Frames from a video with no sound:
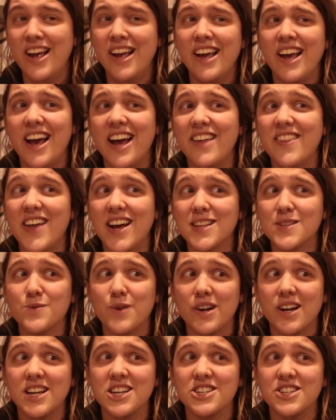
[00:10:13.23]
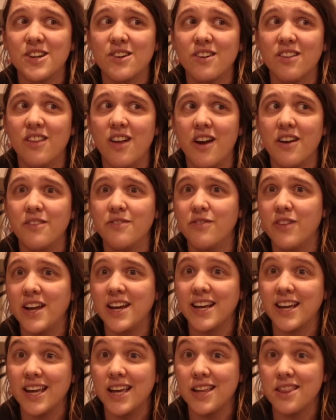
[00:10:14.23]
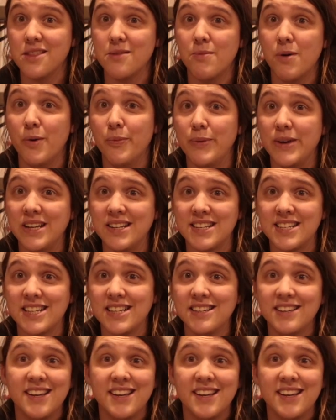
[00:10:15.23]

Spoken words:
And that's where I share a lot of like in the moment